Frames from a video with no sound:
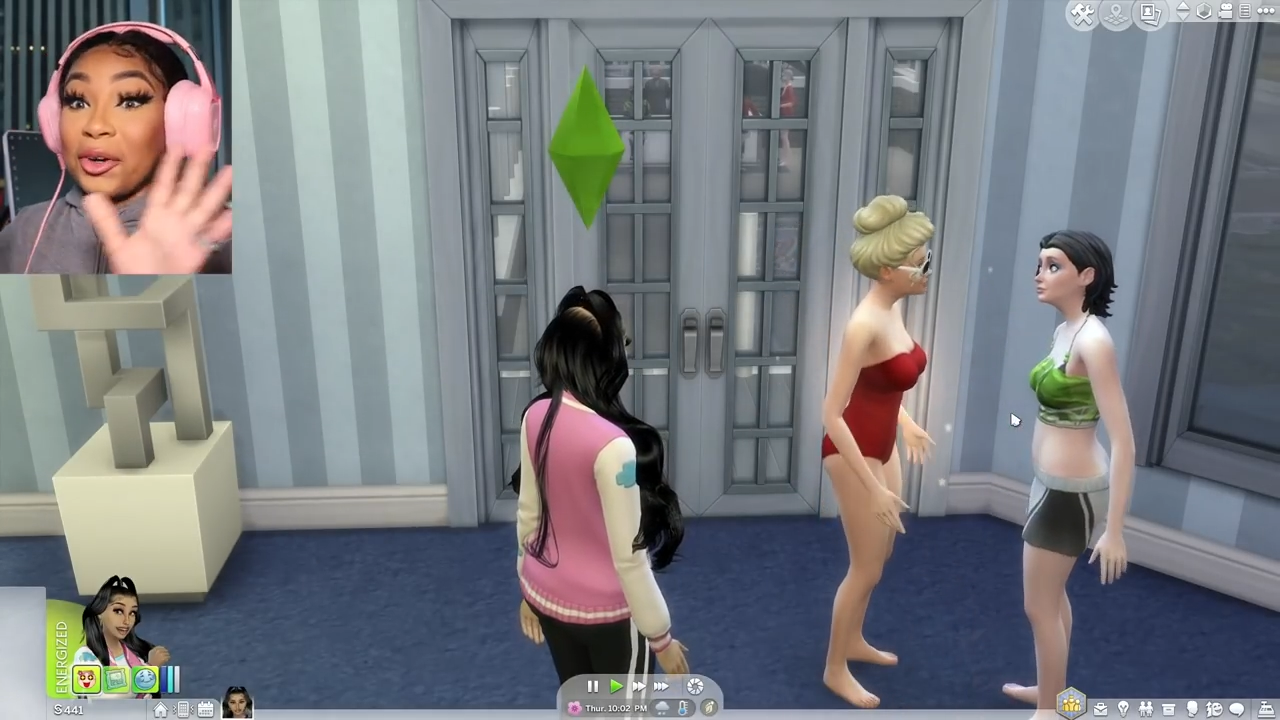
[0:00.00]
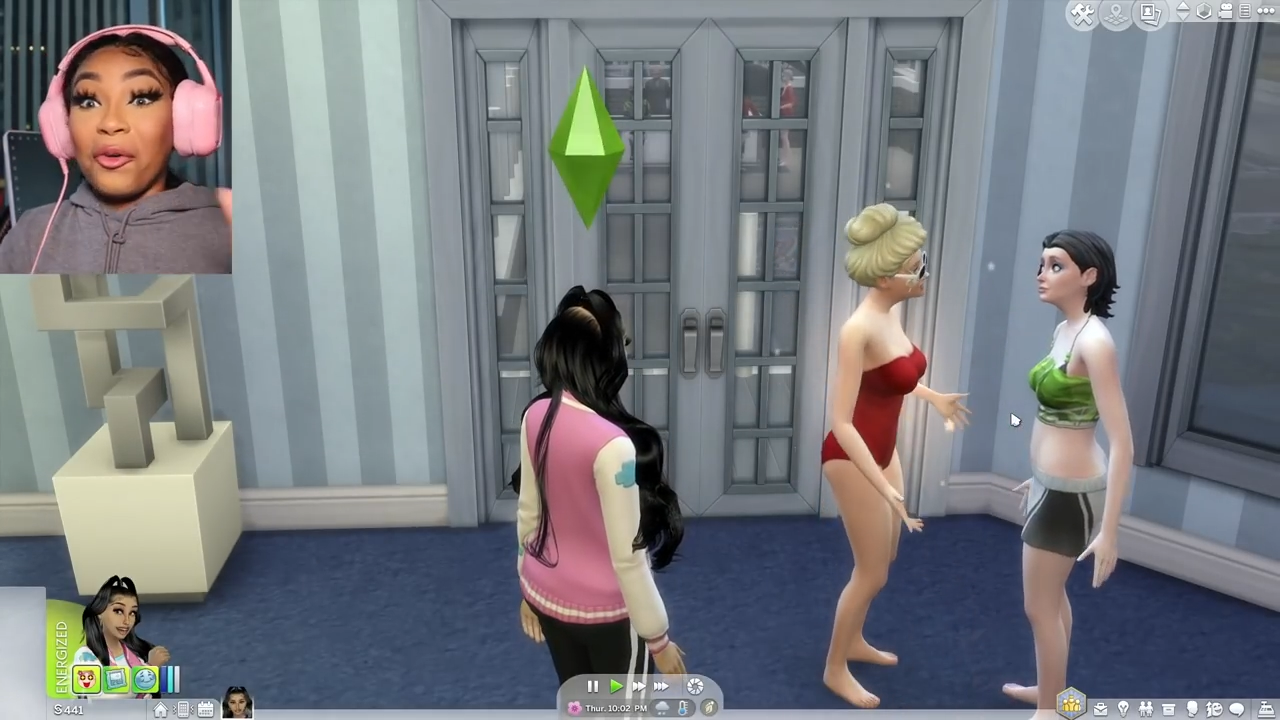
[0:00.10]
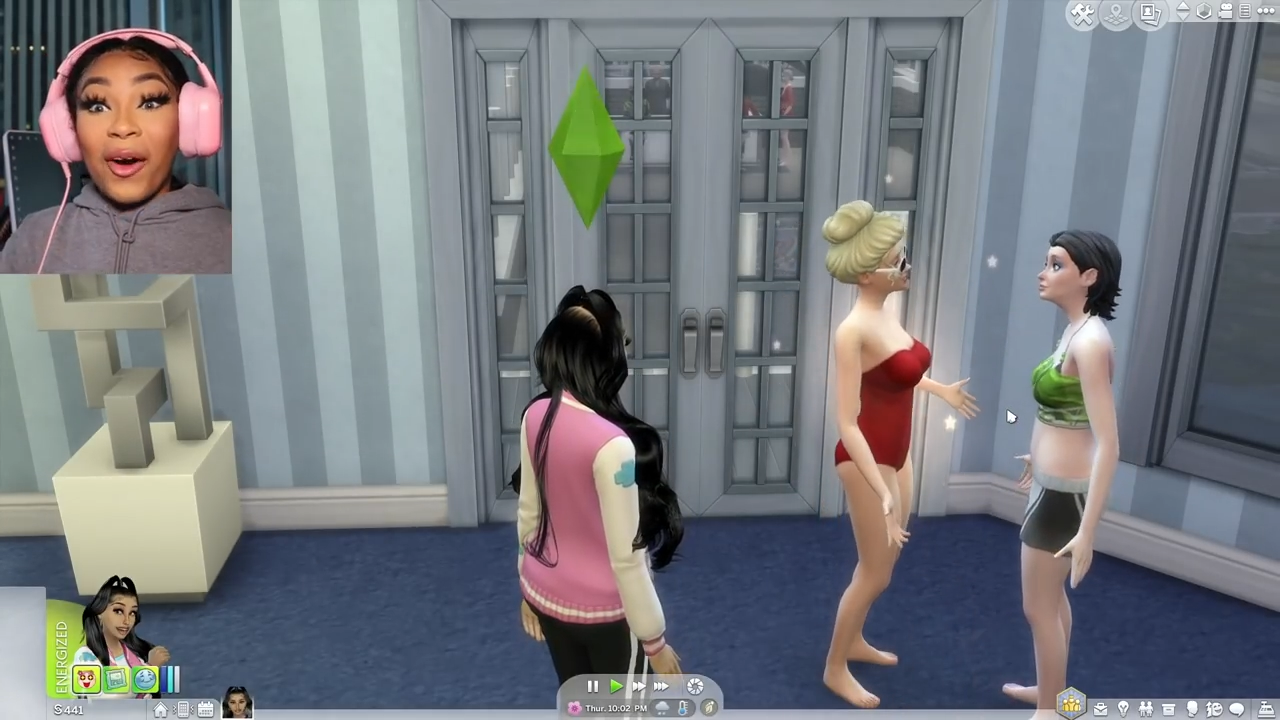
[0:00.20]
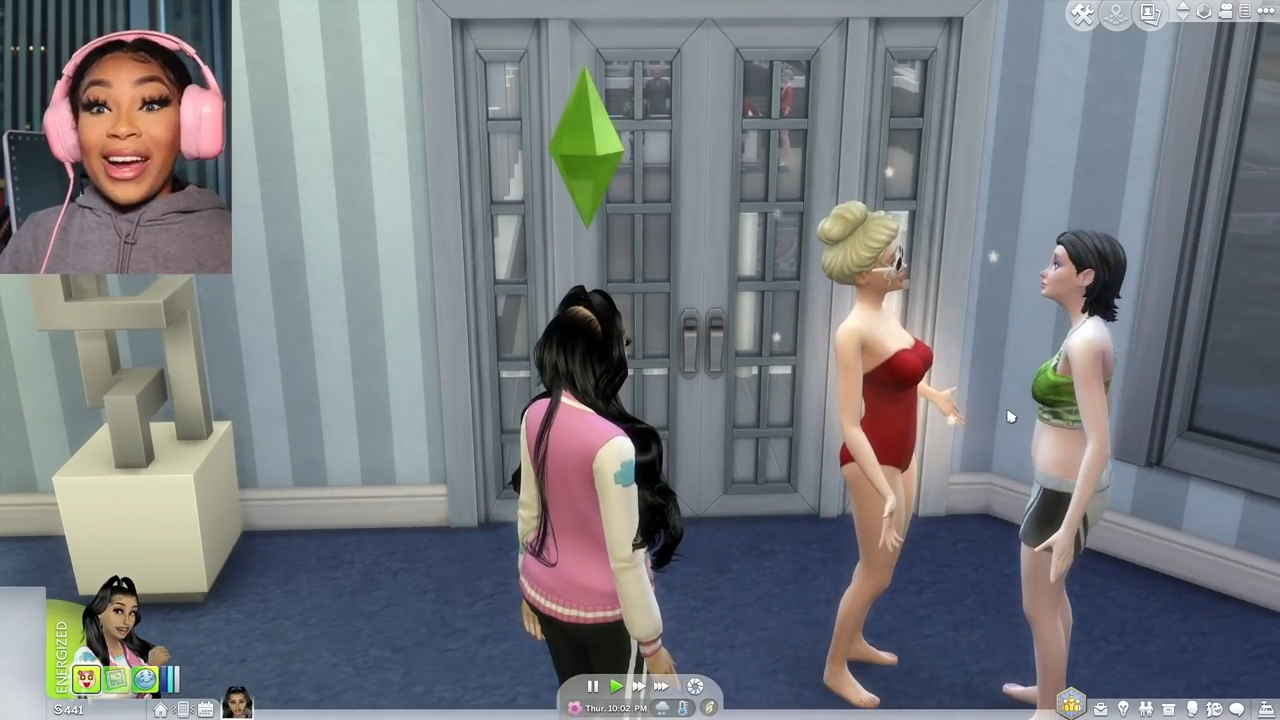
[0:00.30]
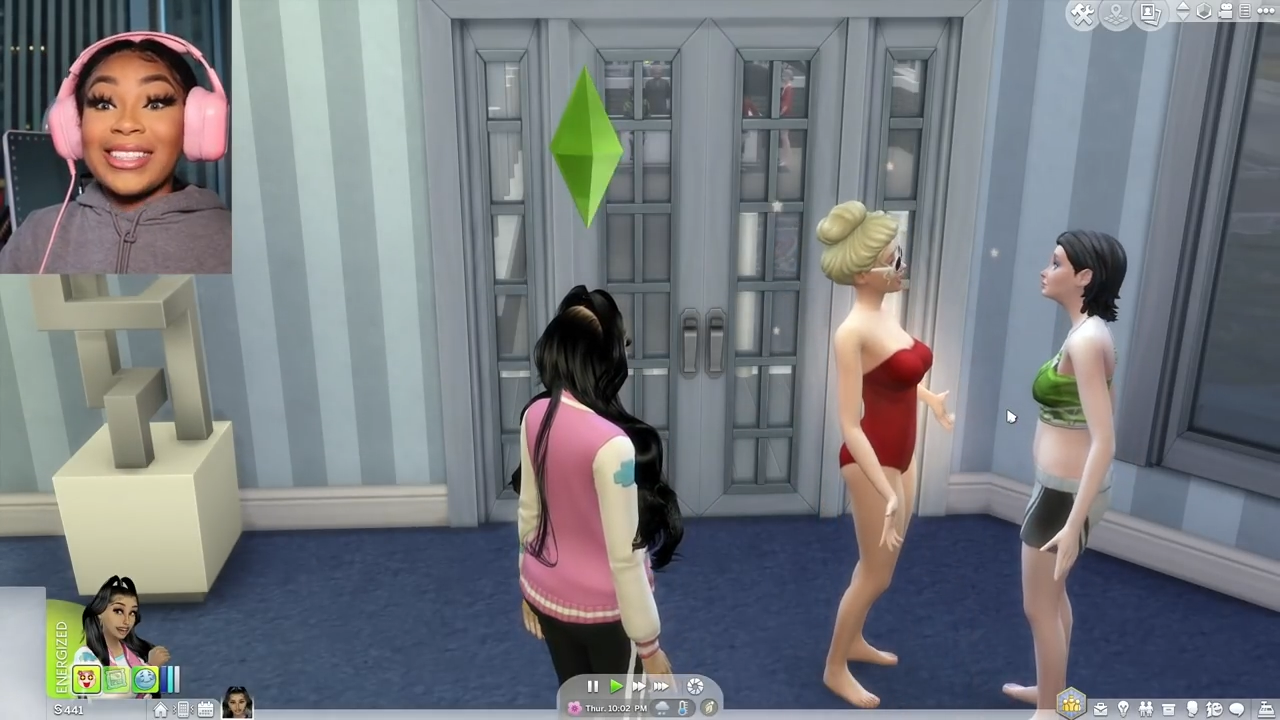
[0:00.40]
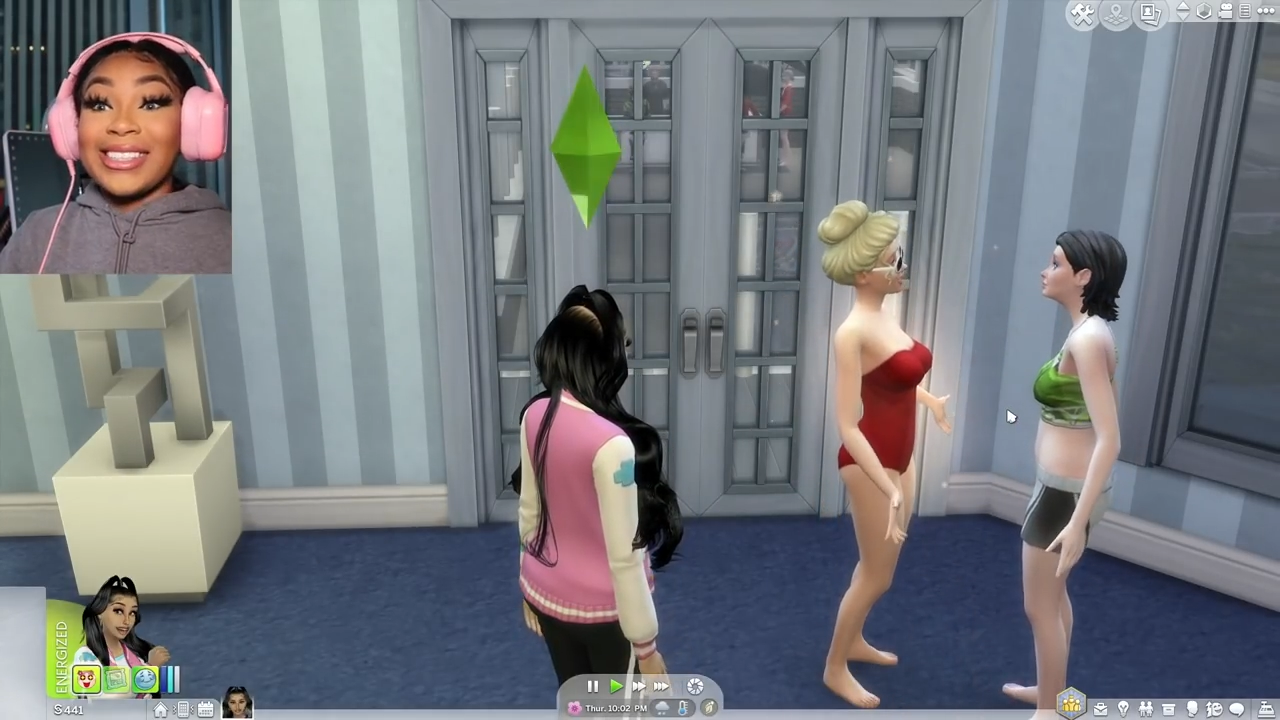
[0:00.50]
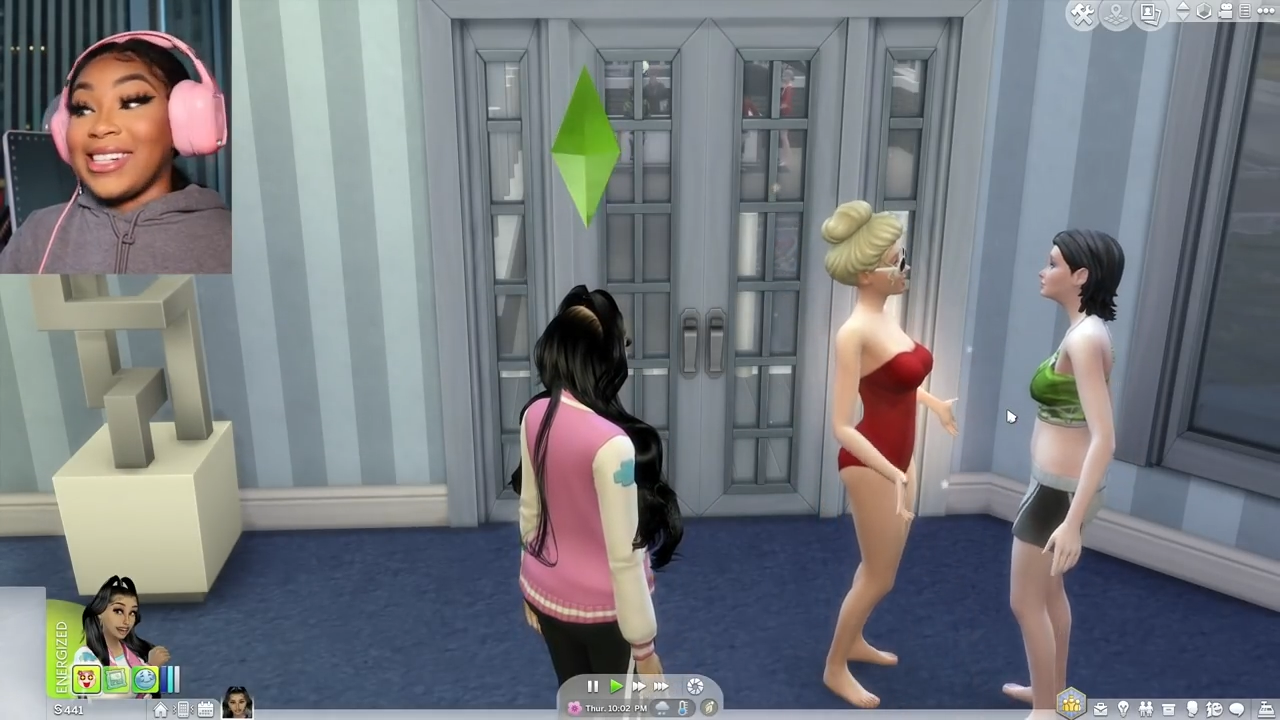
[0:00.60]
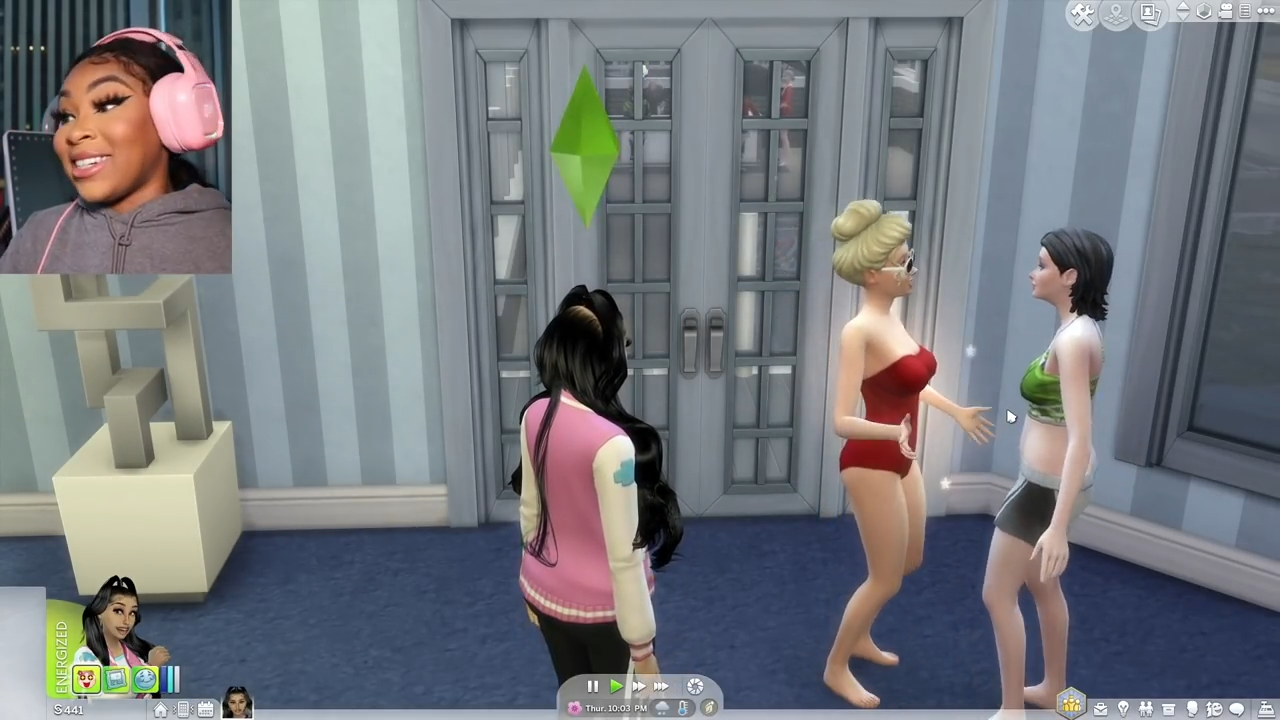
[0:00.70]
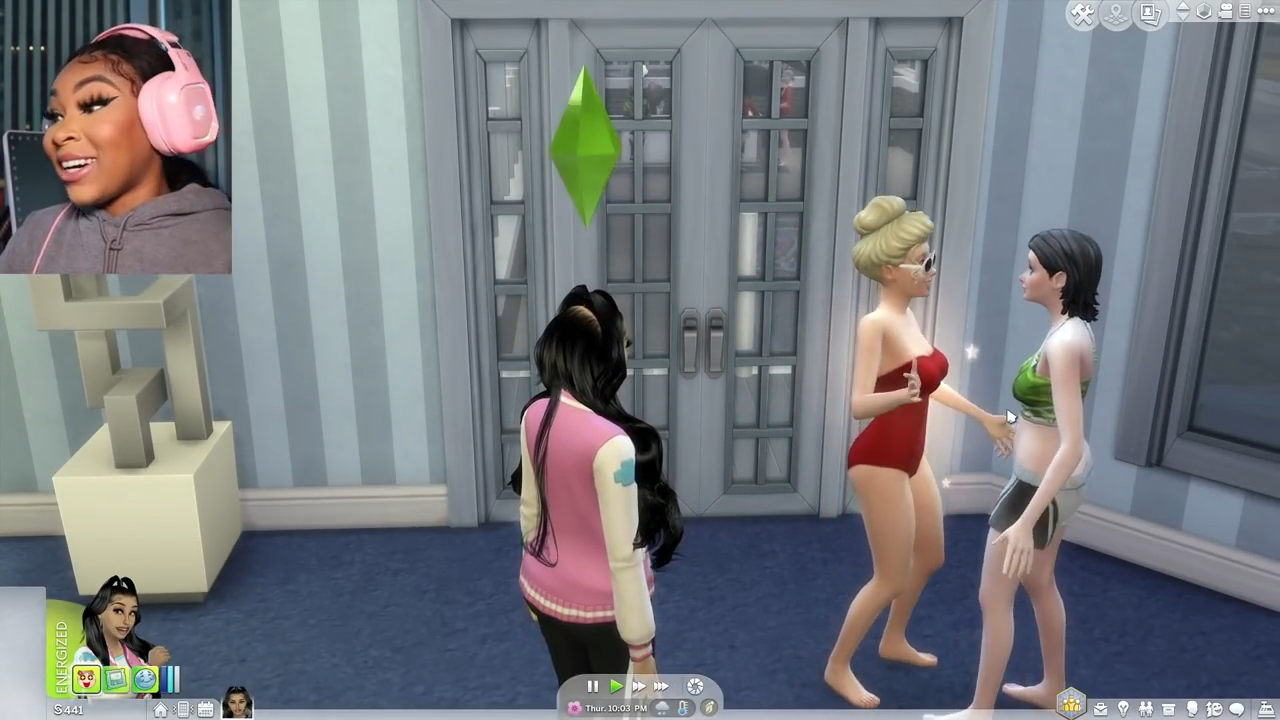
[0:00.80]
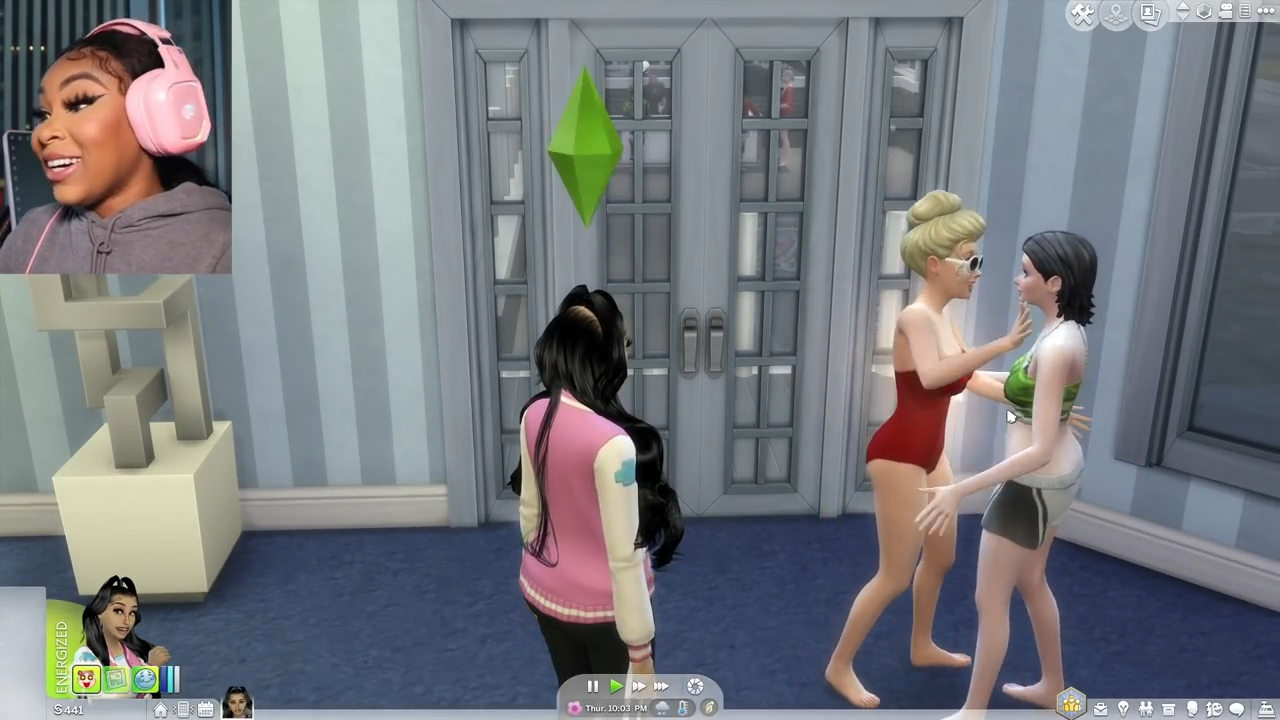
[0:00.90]

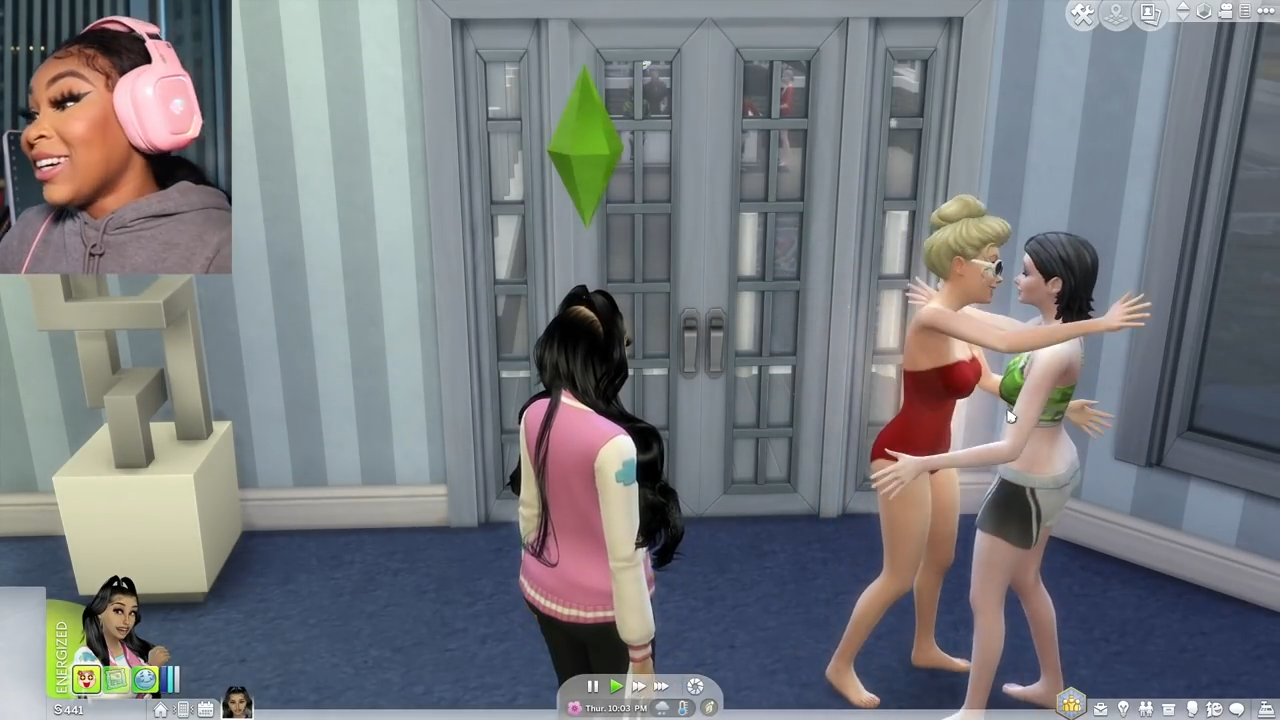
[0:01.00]
crazy.